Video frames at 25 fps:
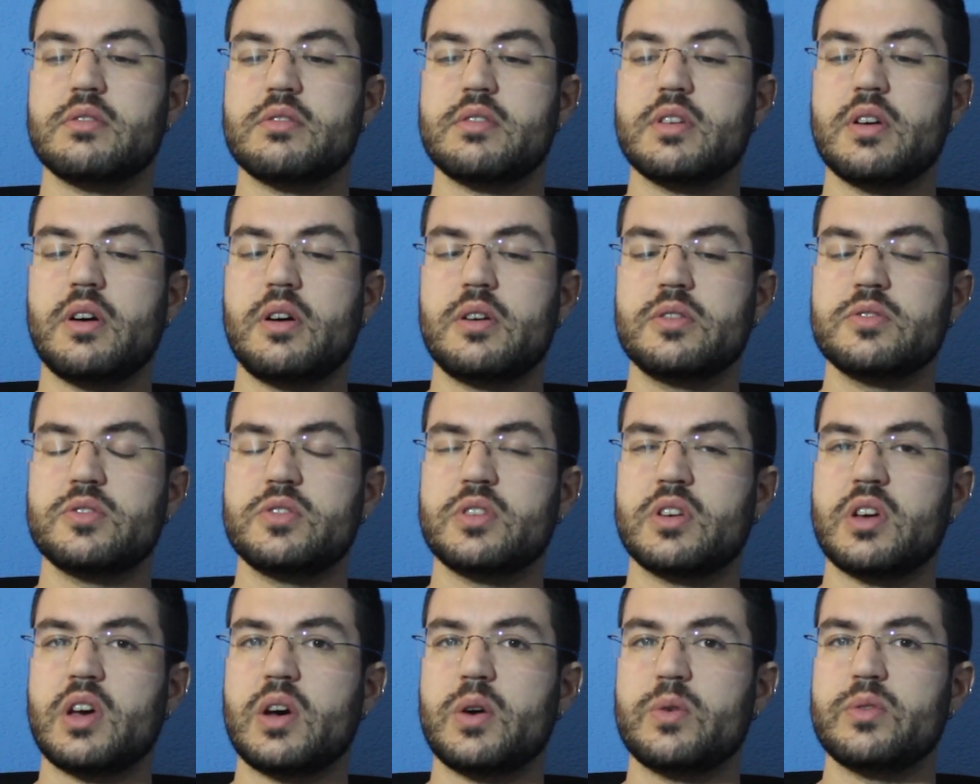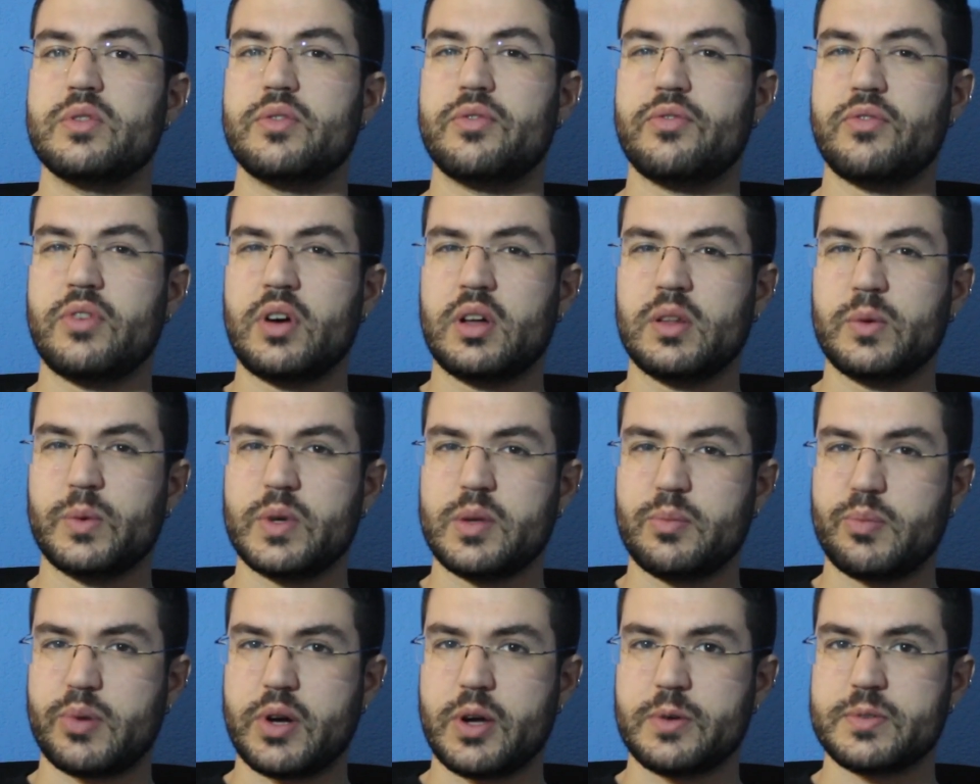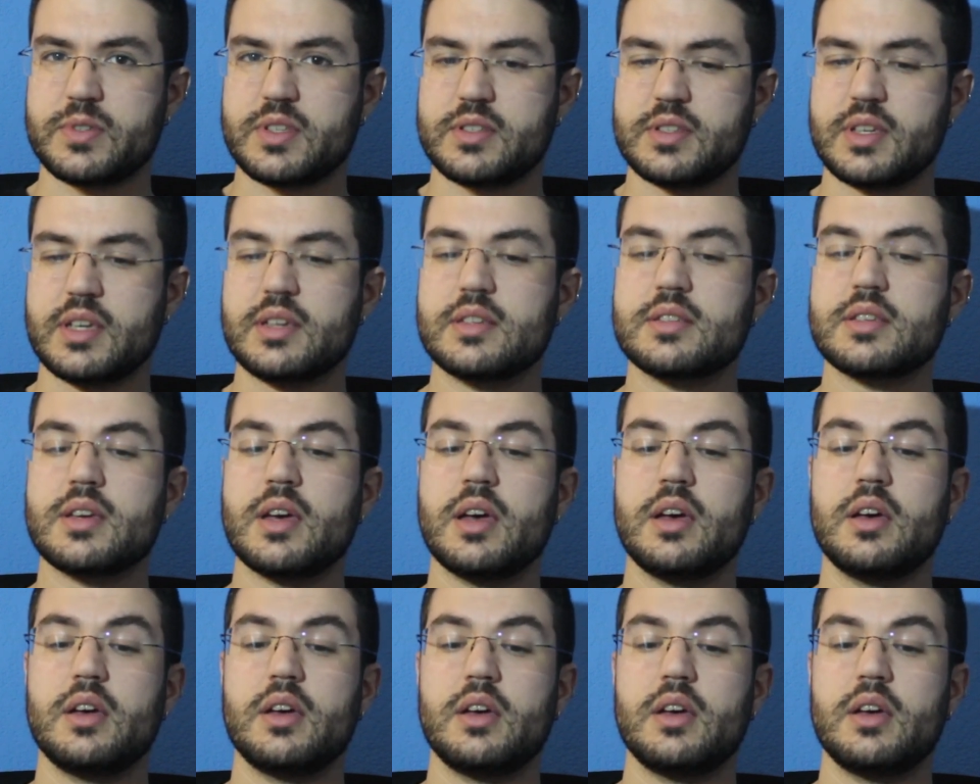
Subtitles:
they undergo the following processes.